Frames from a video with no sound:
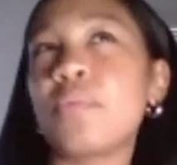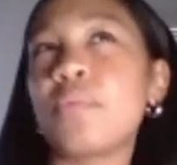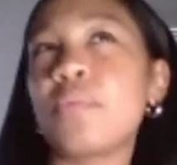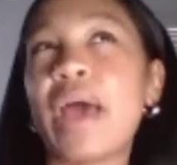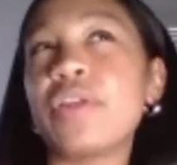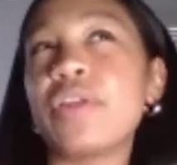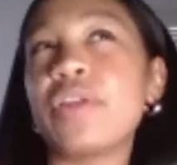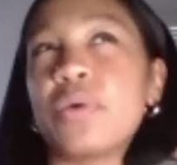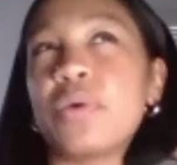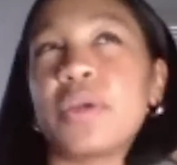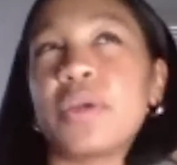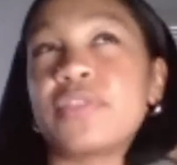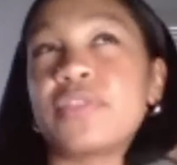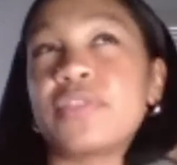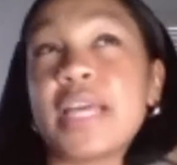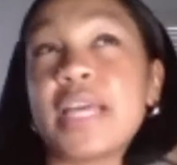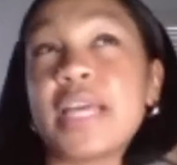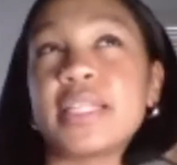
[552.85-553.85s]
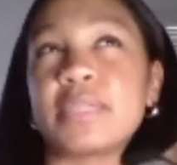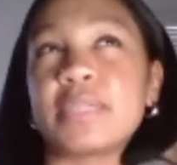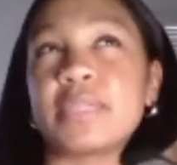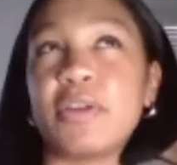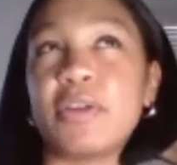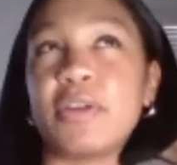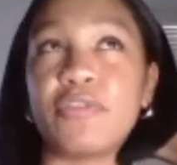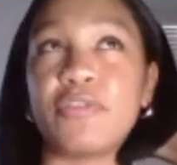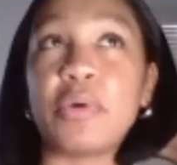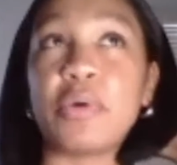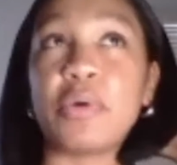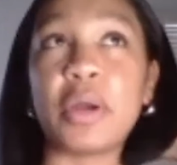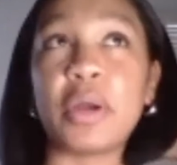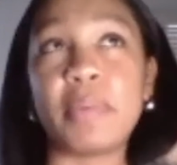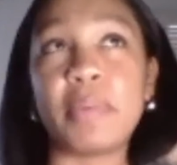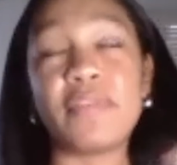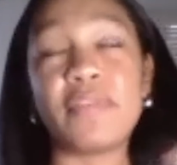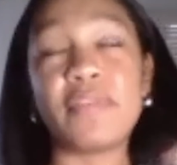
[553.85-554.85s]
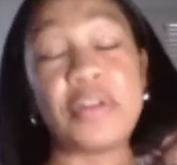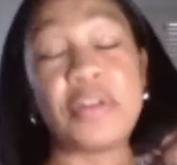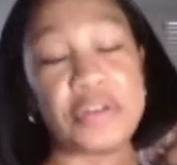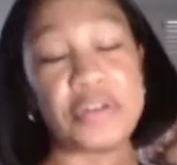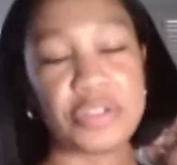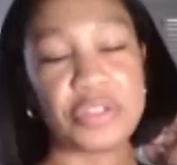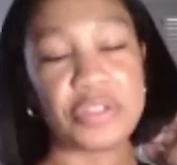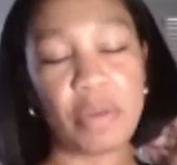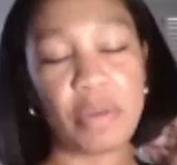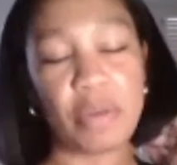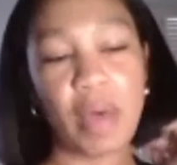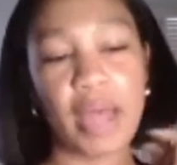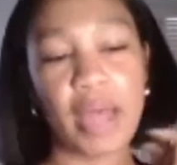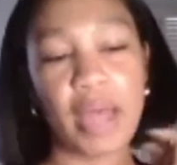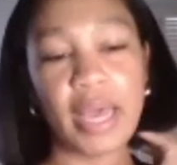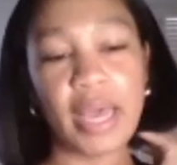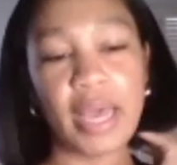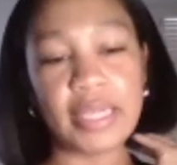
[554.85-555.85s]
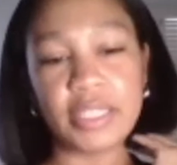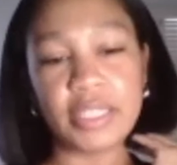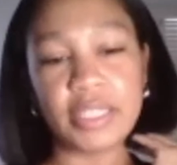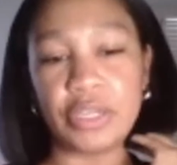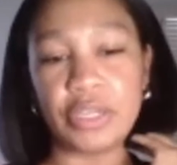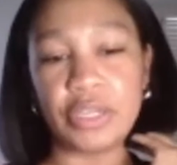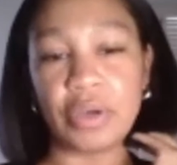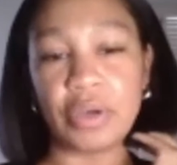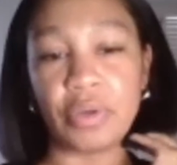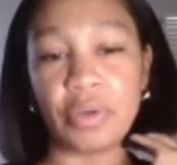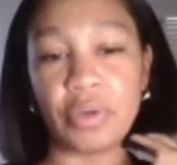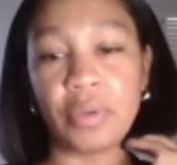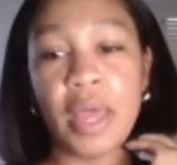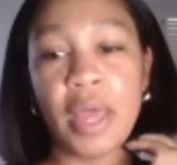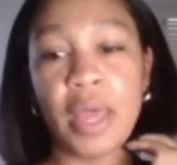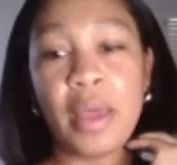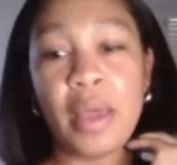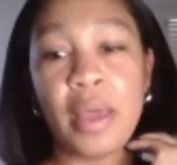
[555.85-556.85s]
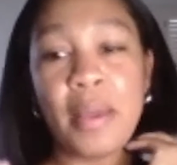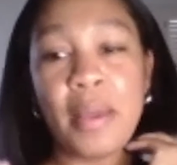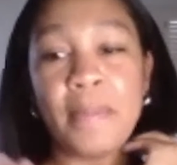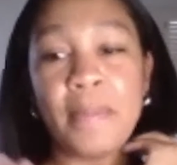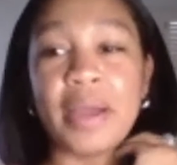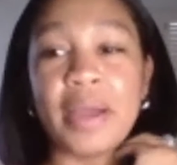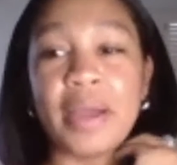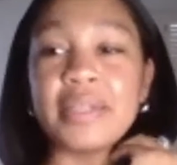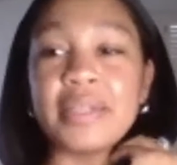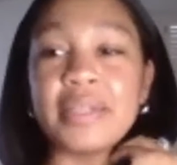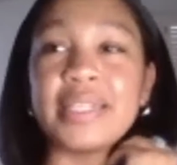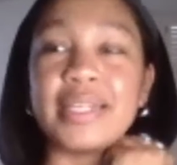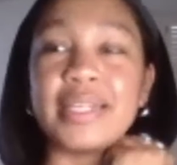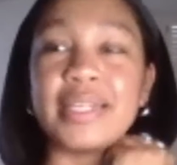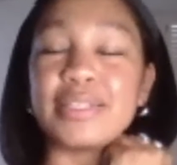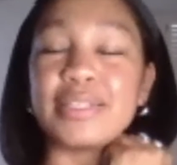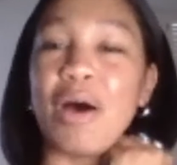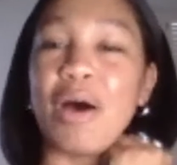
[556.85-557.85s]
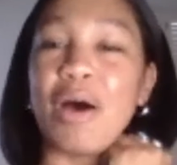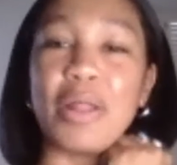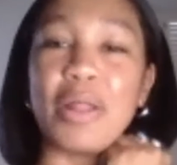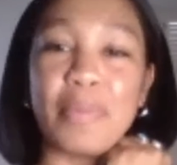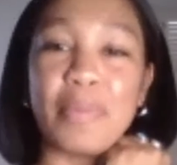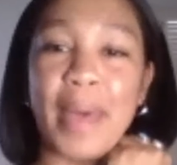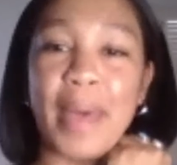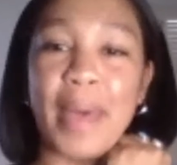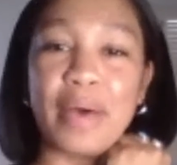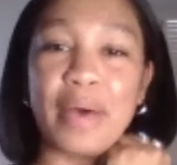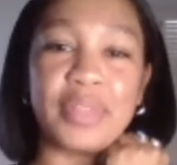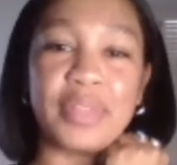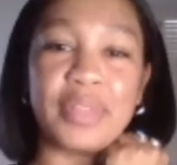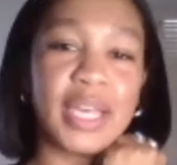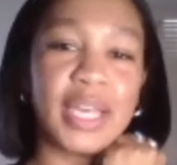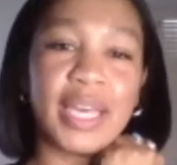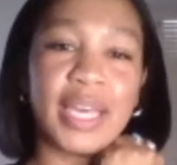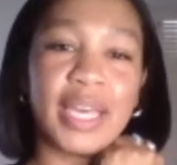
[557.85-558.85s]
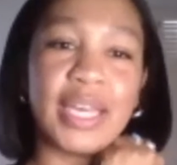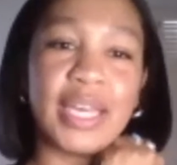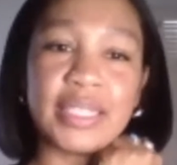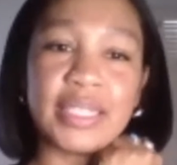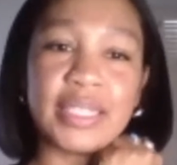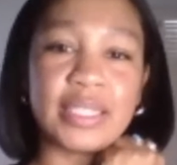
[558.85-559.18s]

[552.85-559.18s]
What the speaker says: I know we've said this before, but if you're new to our podcast, you know, parenting is all about the kids.